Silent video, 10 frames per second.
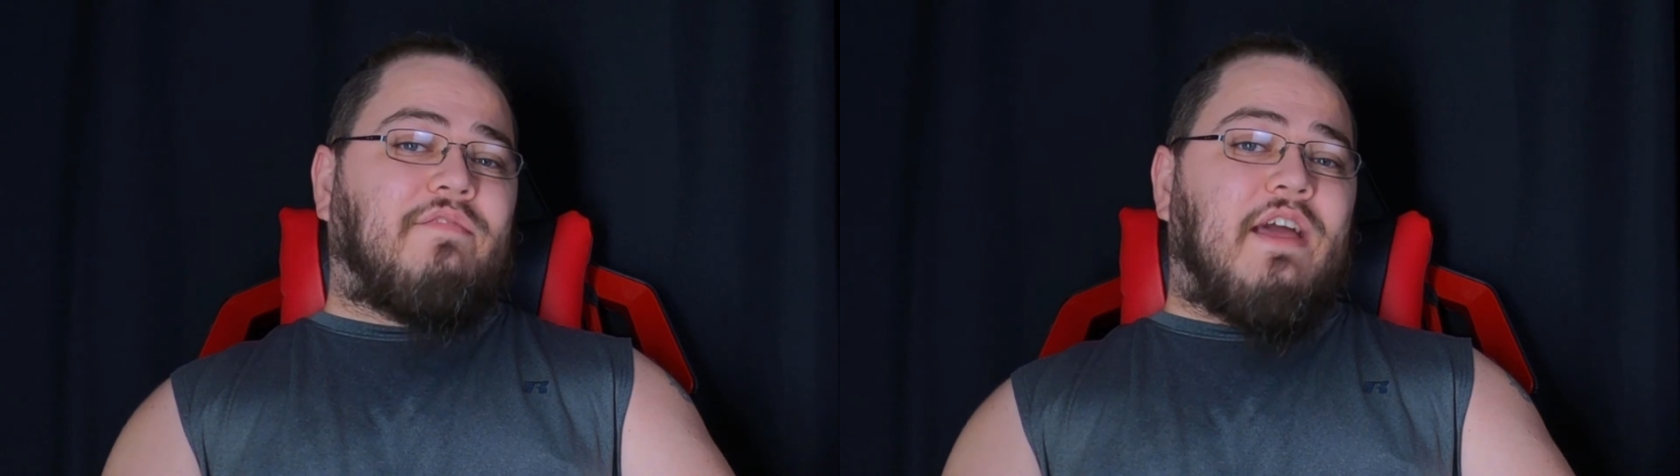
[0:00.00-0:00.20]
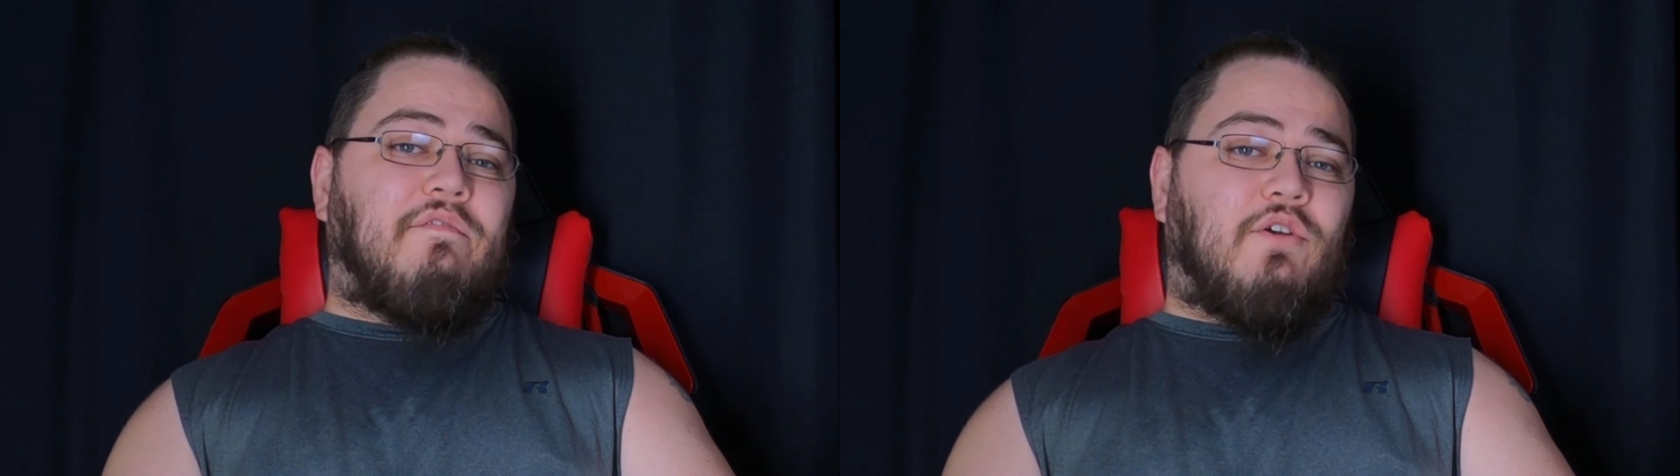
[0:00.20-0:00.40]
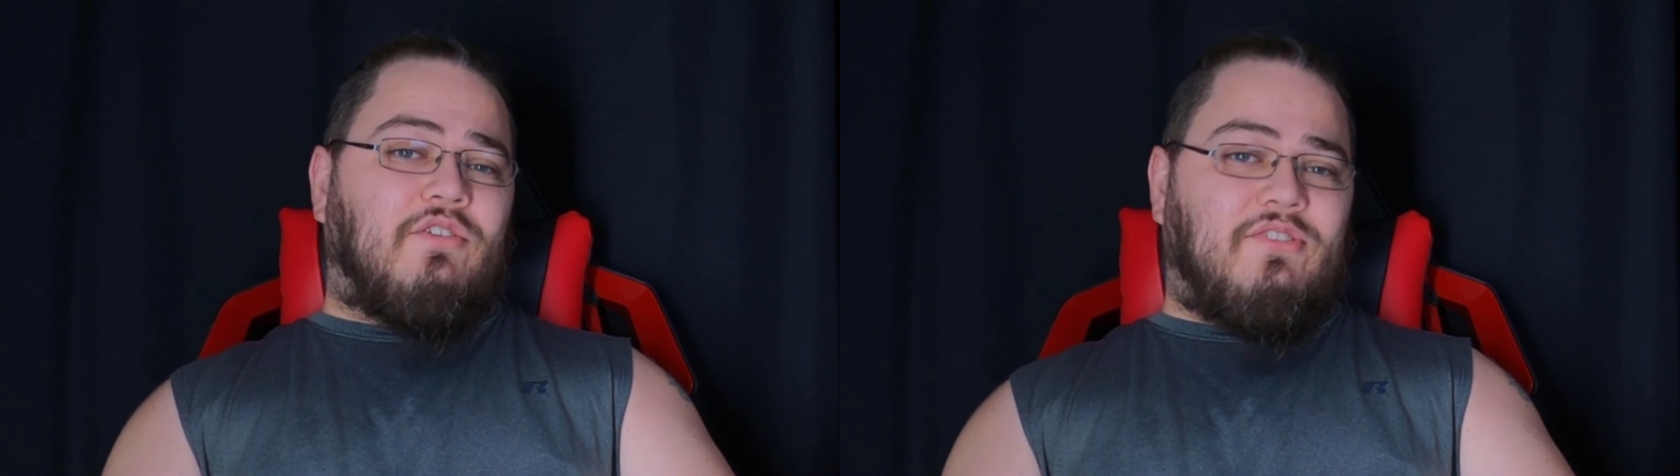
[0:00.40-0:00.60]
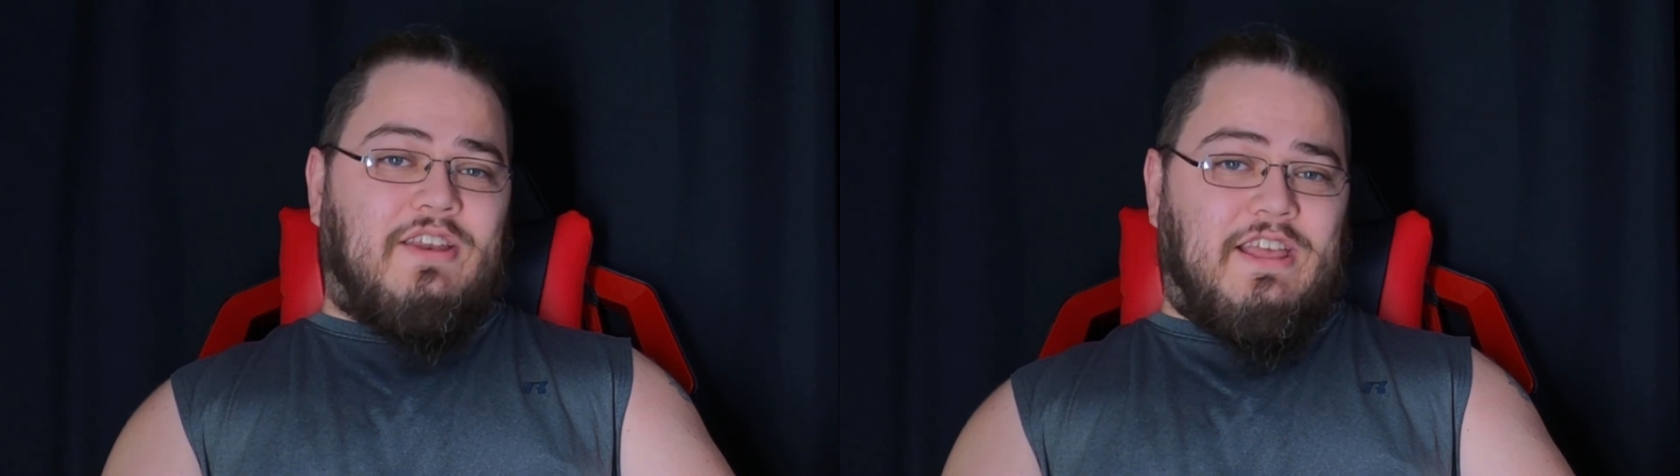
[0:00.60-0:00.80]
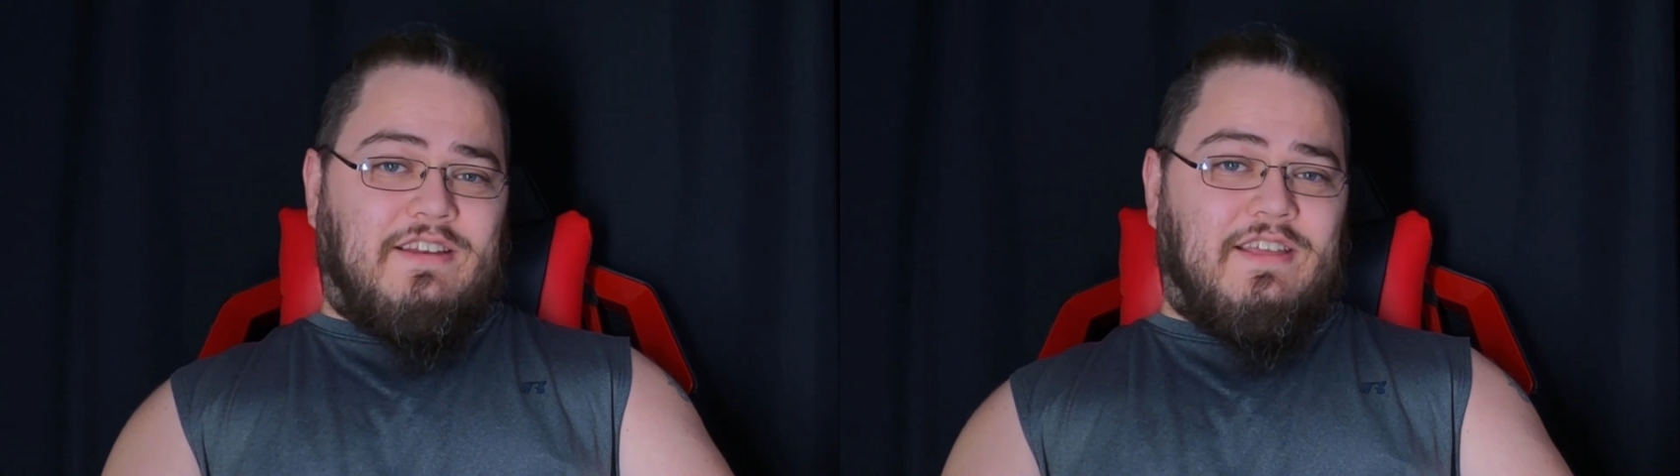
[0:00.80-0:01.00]
of
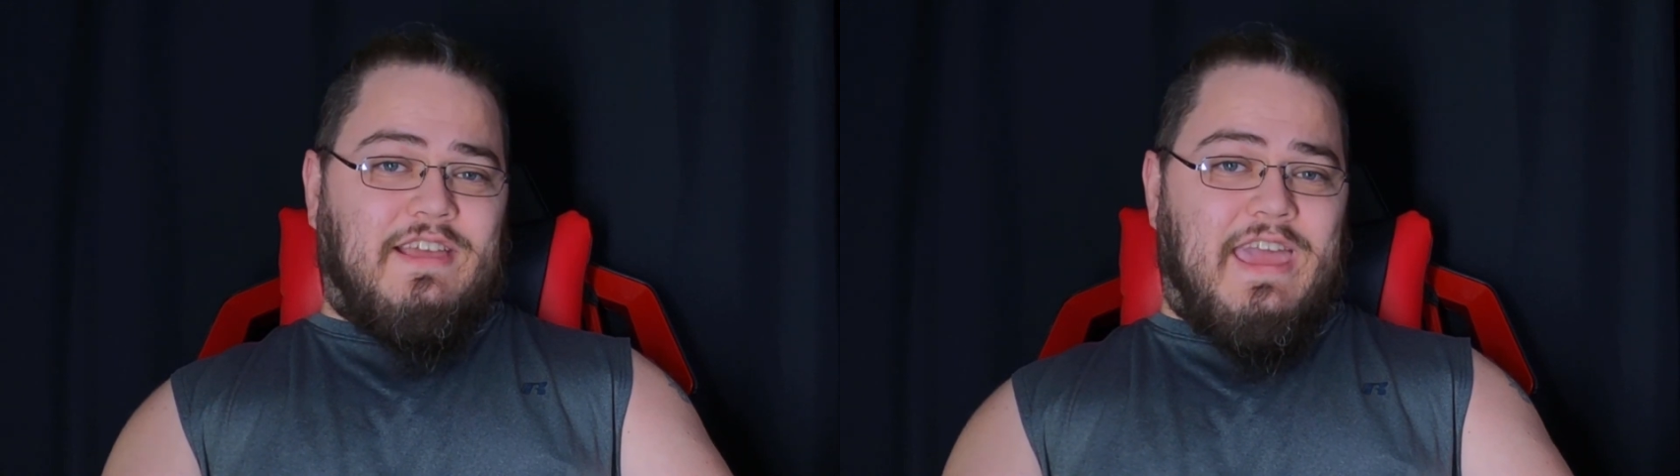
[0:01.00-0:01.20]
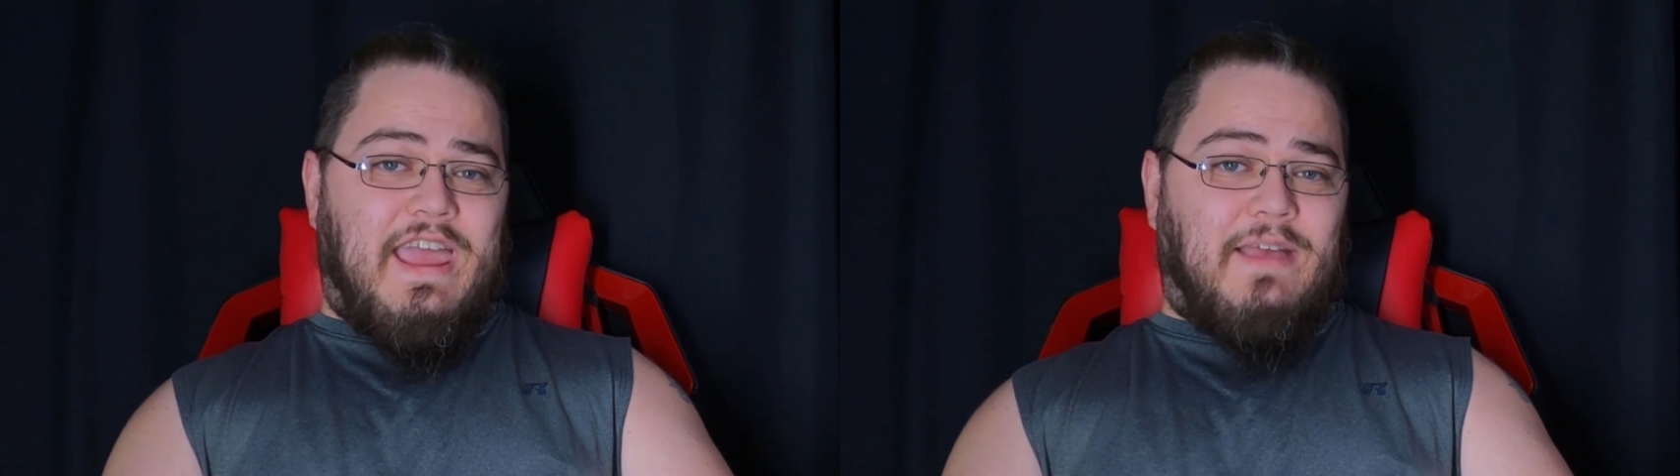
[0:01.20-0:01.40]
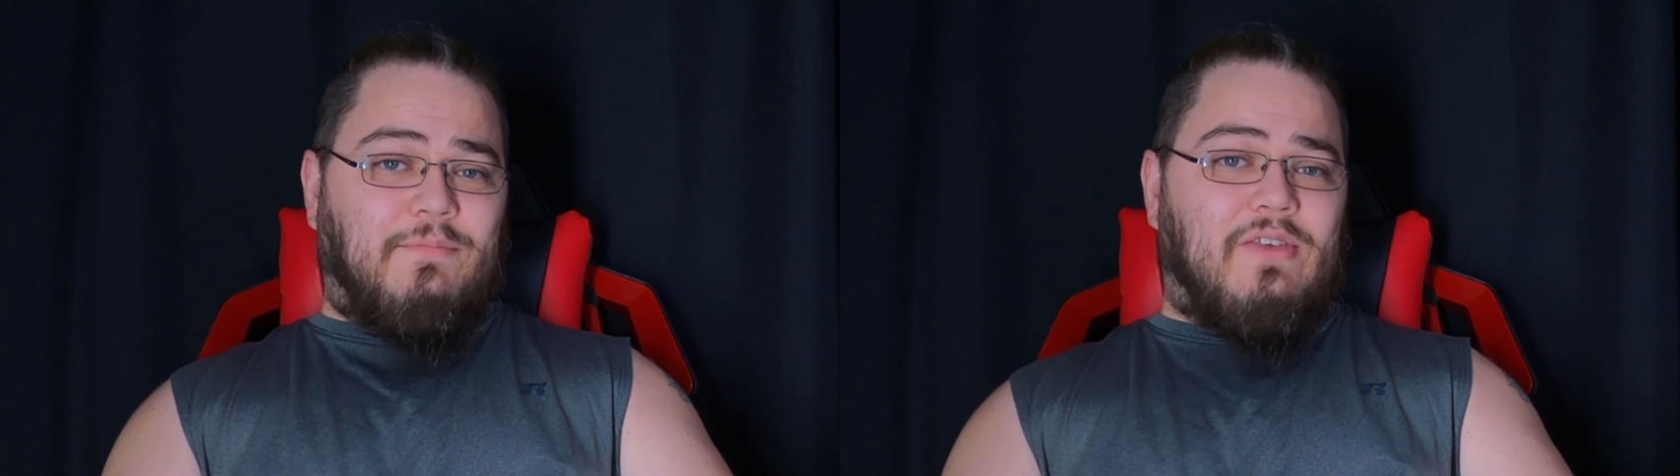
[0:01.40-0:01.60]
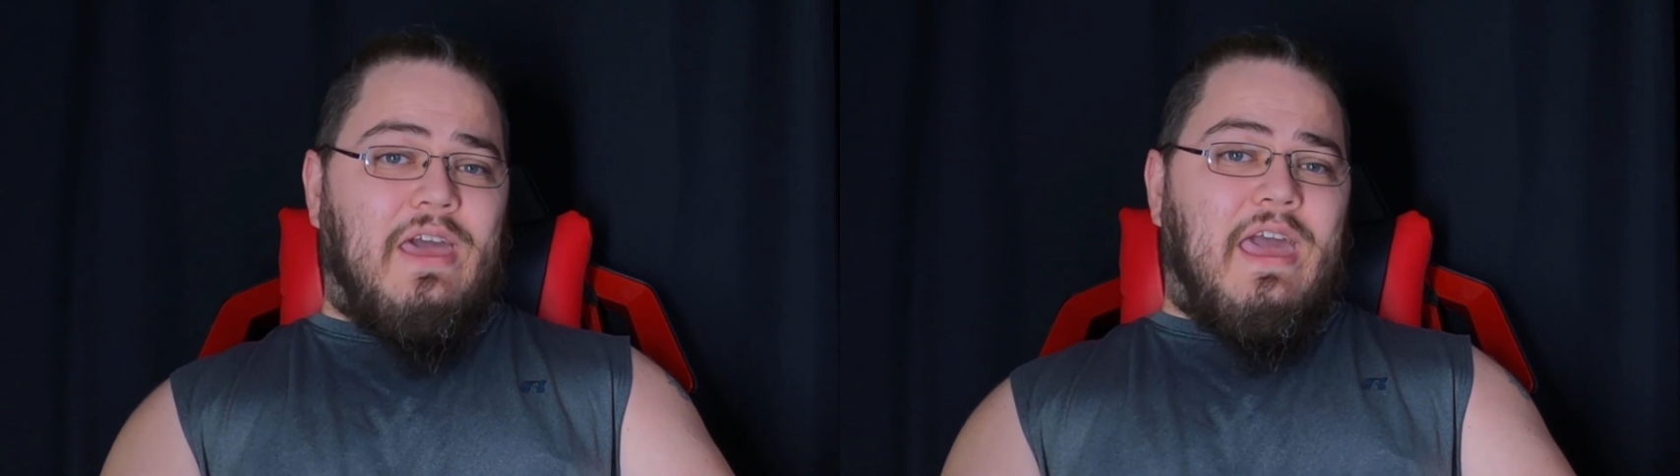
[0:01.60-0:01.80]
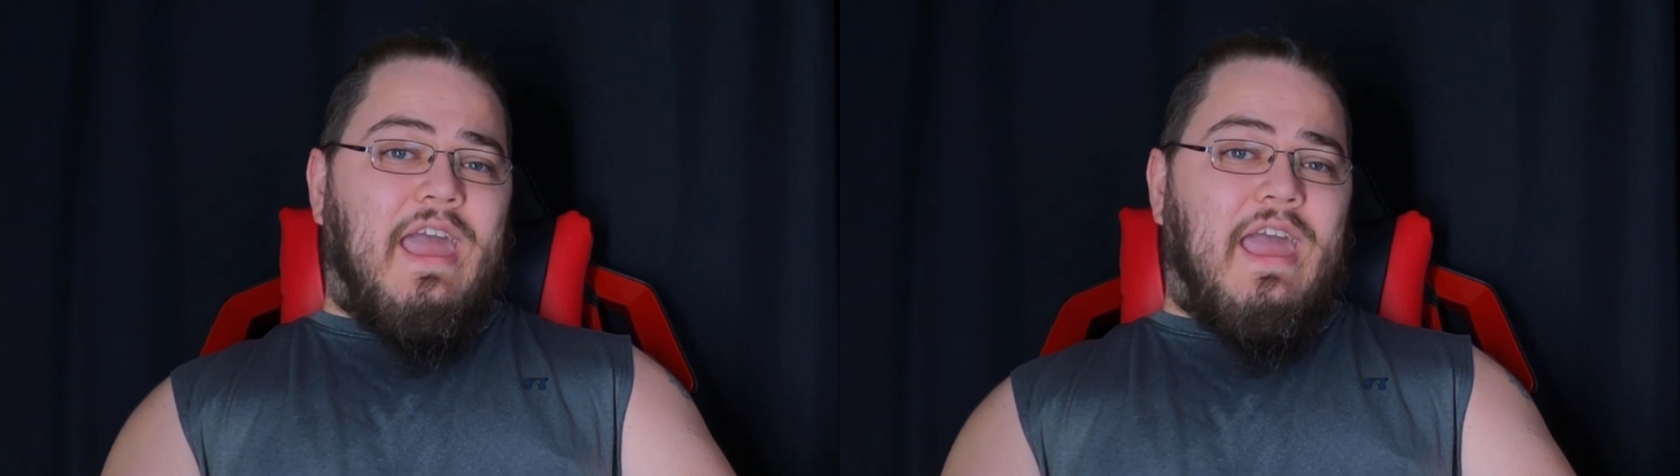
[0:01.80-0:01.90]
diversity to games,